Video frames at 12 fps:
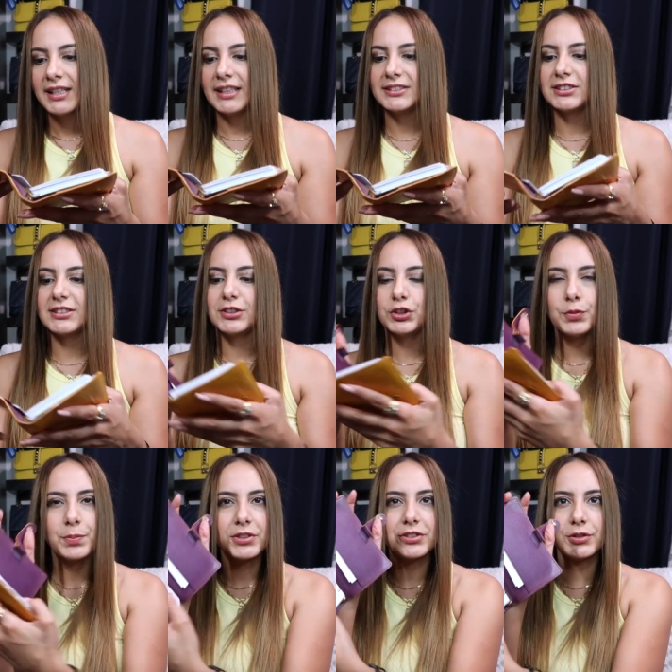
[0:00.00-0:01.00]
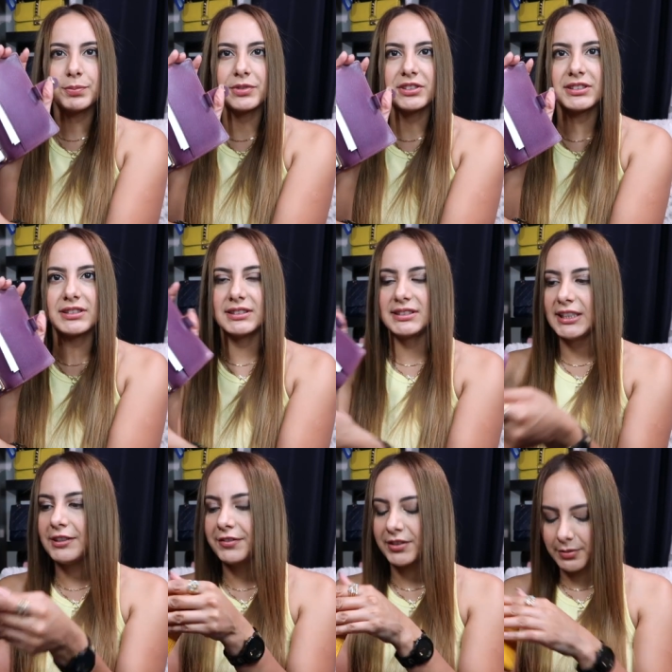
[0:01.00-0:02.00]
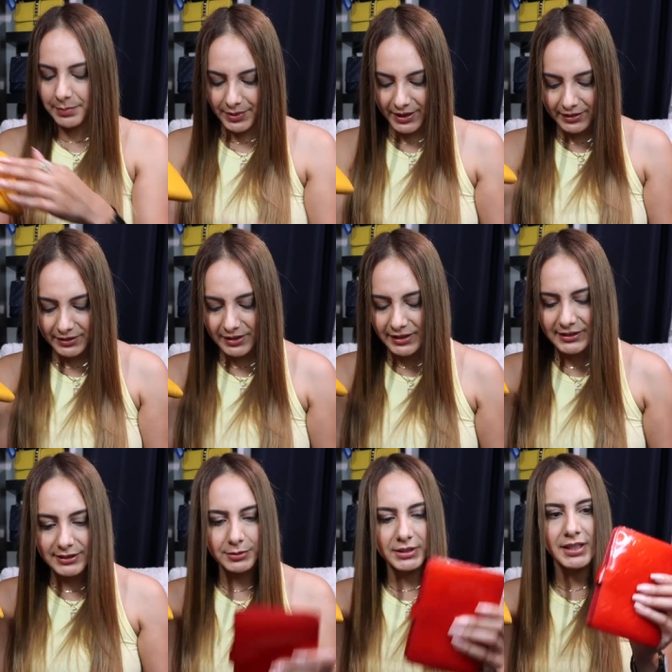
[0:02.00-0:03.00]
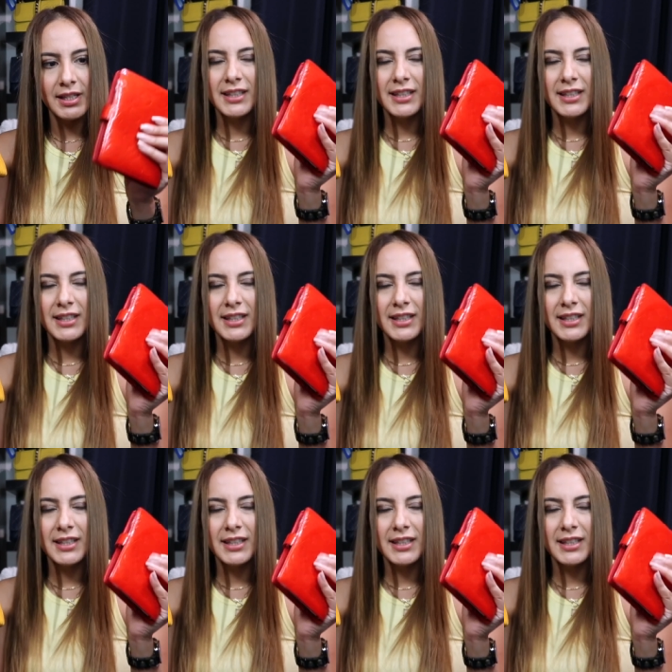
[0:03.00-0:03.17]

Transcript: It's just super stiff compared to this one.